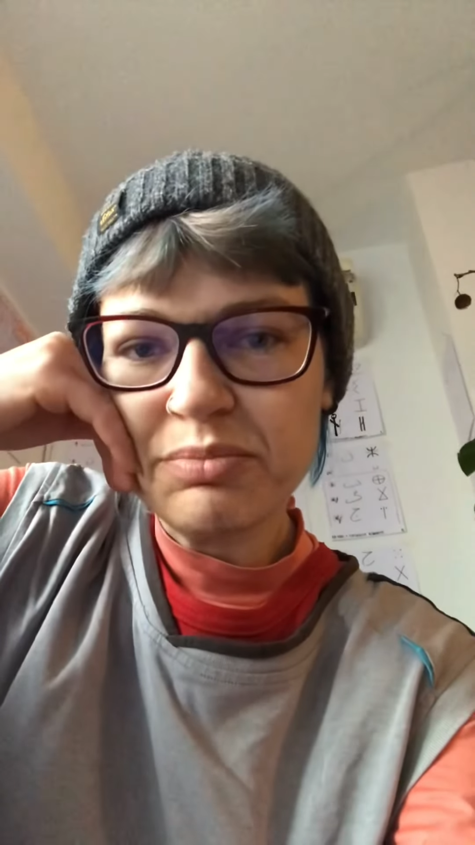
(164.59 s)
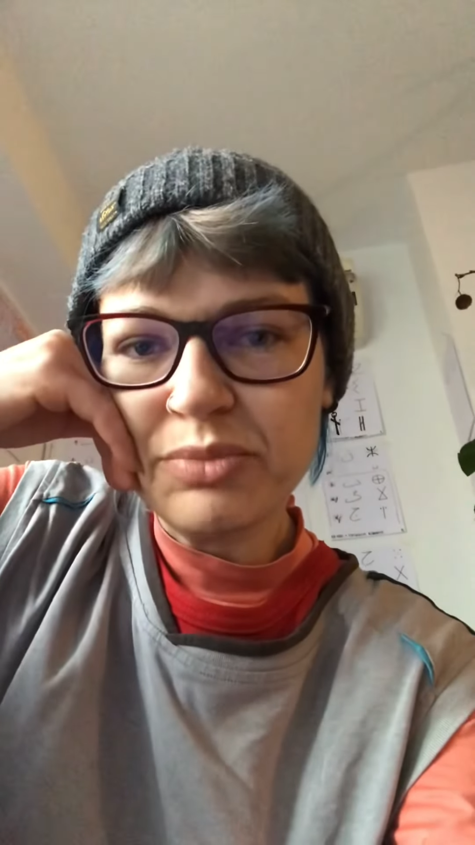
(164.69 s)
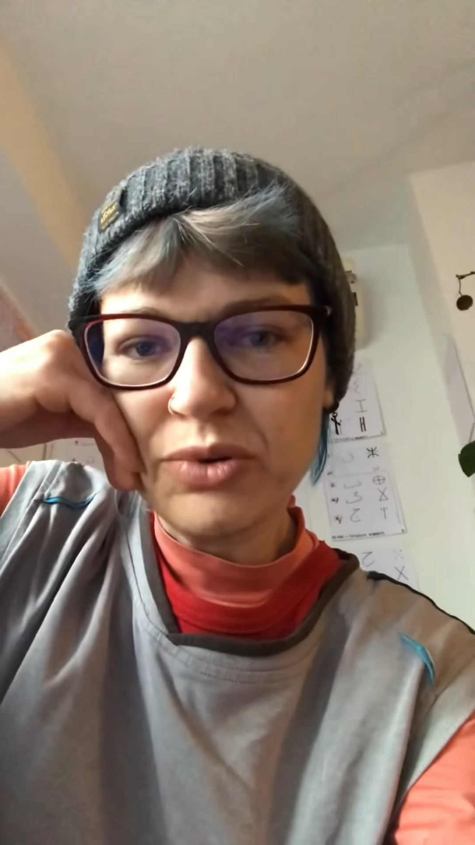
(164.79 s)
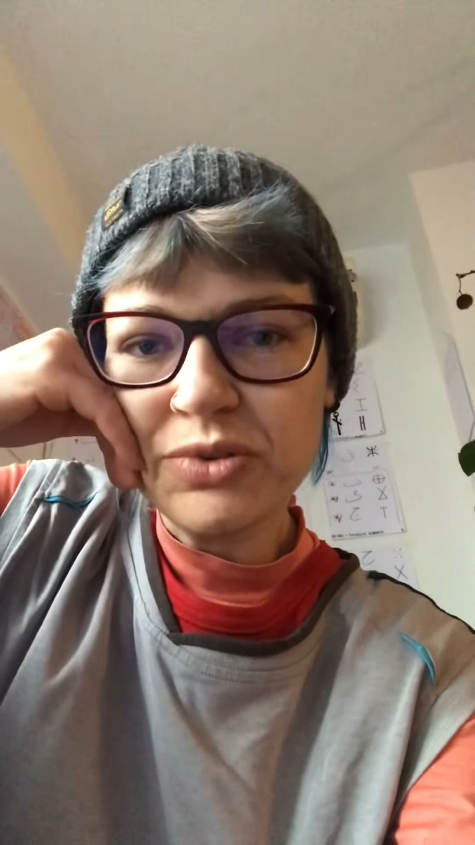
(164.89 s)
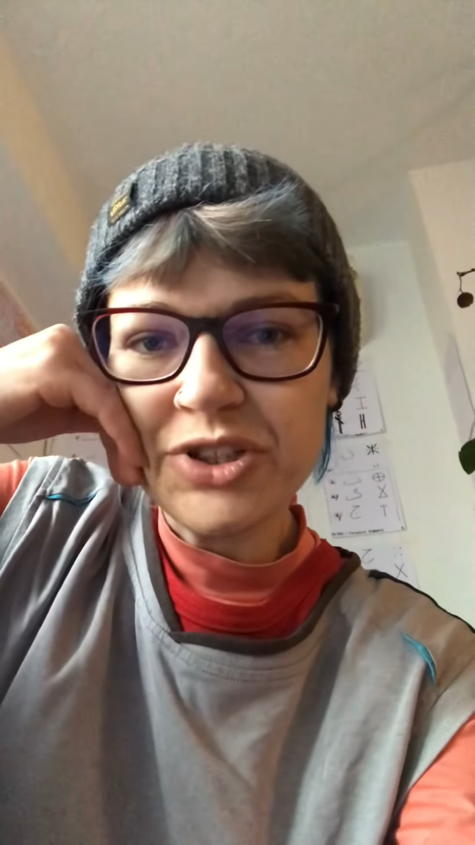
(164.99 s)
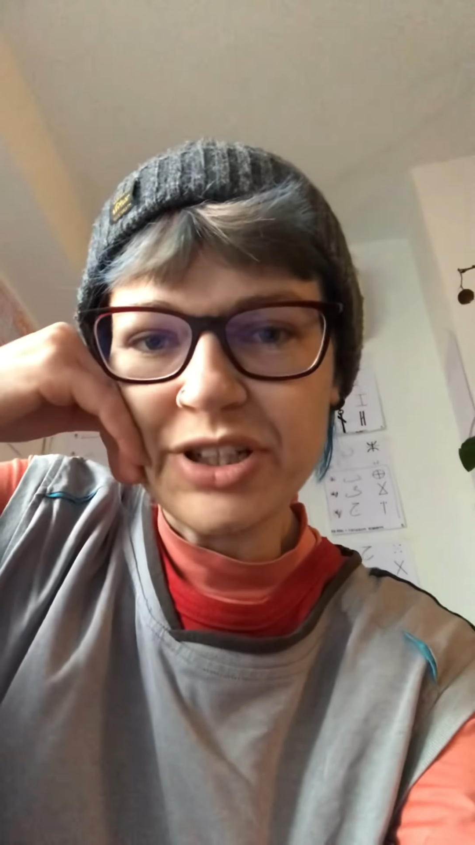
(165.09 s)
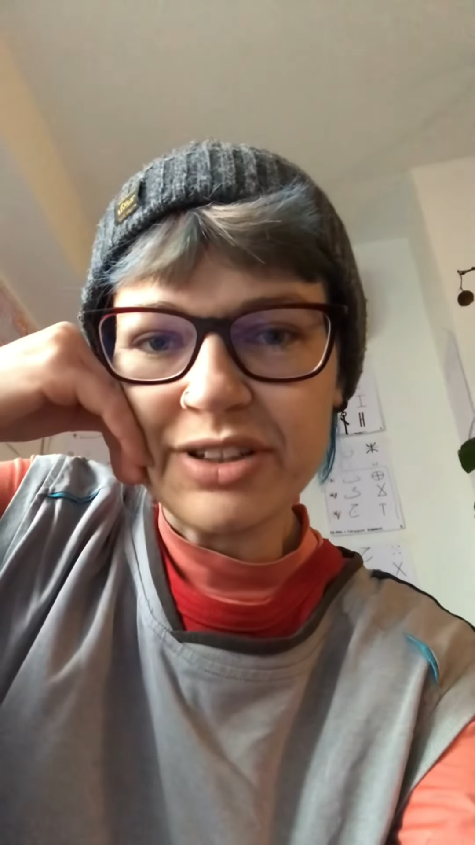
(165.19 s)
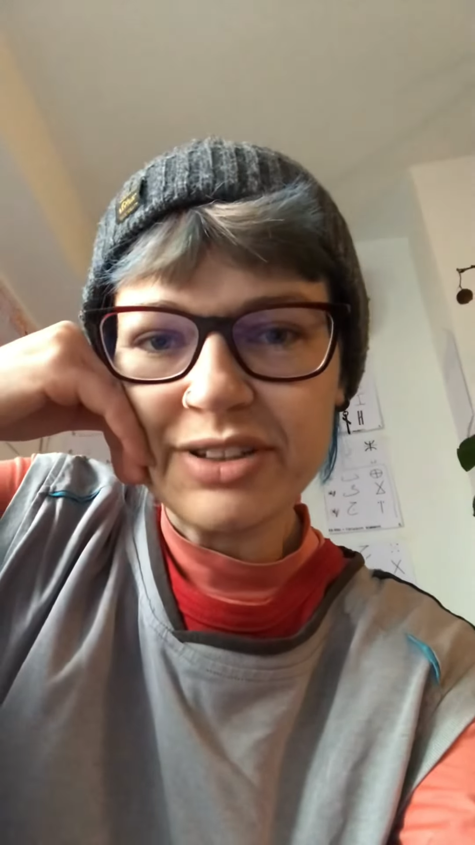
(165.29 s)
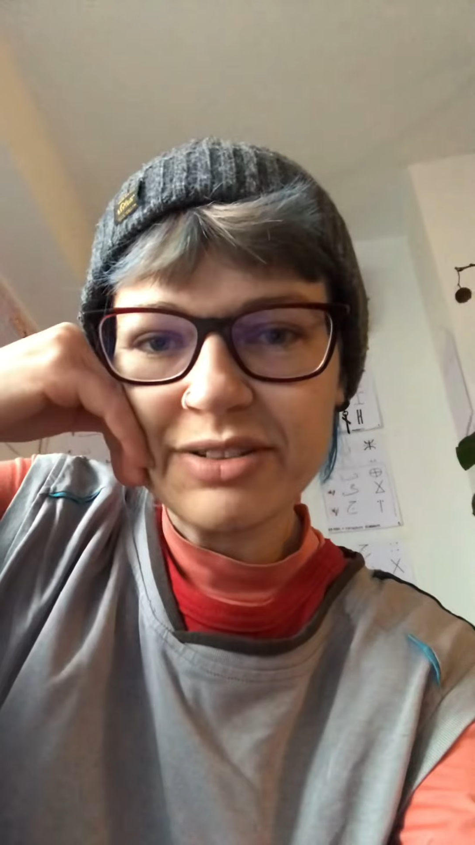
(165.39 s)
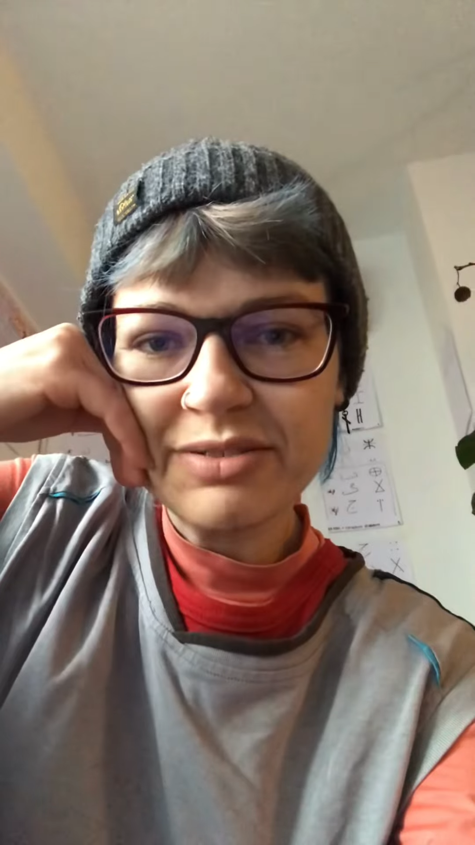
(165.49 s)
bullshit,
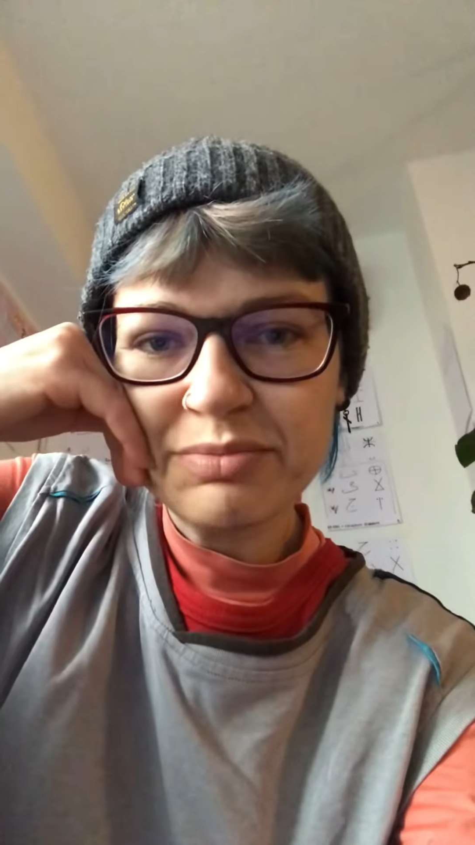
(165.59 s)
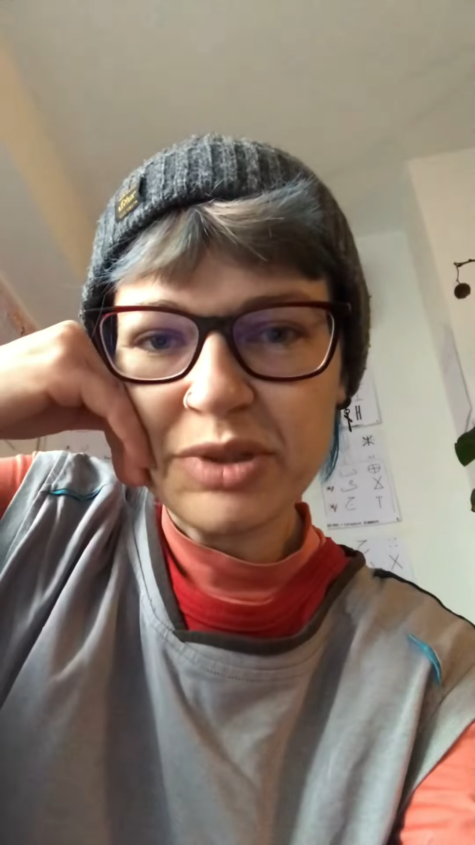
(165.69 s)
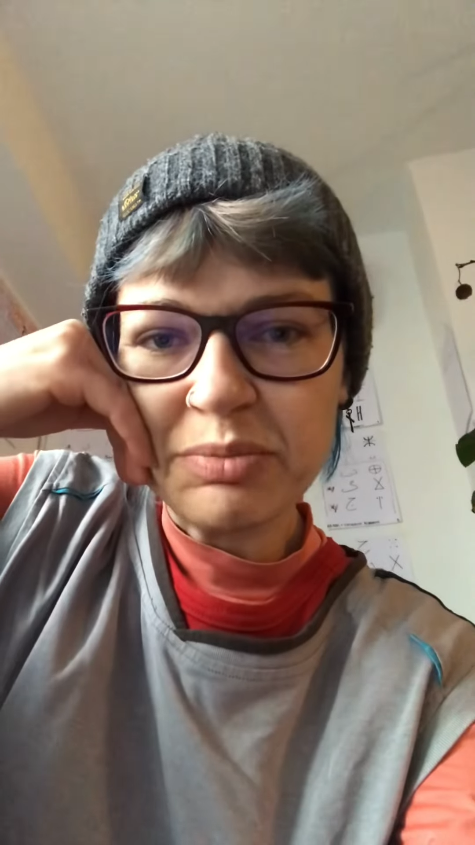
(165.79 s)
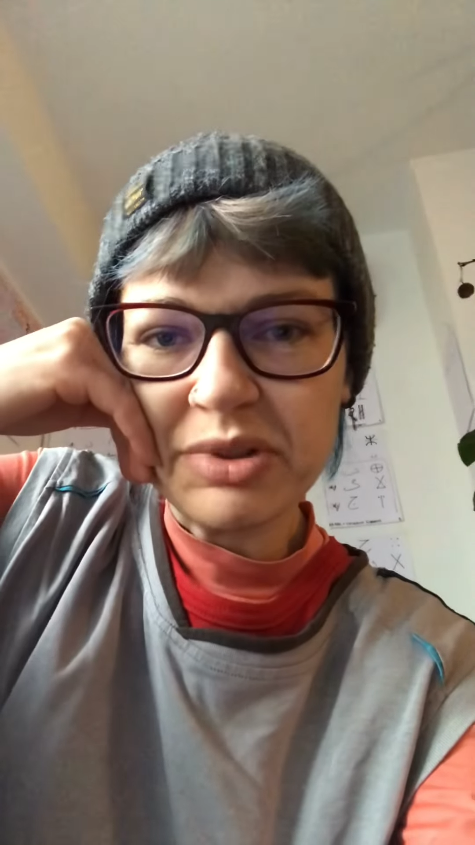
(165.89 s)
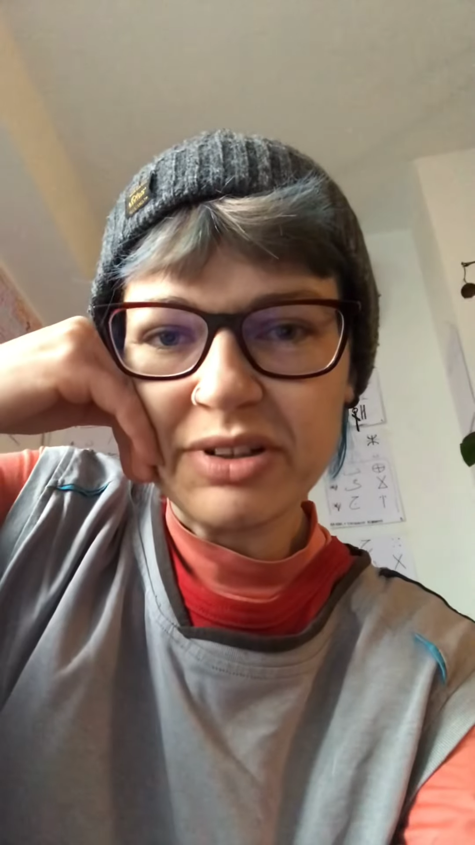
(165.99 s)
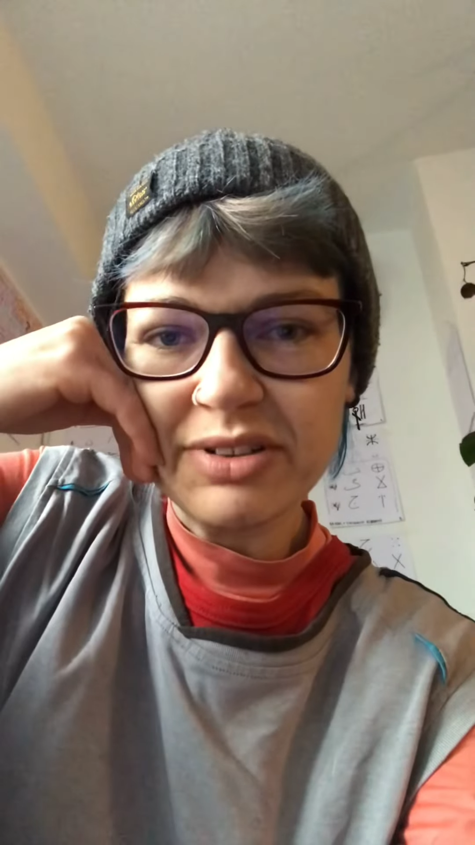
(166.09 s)
people.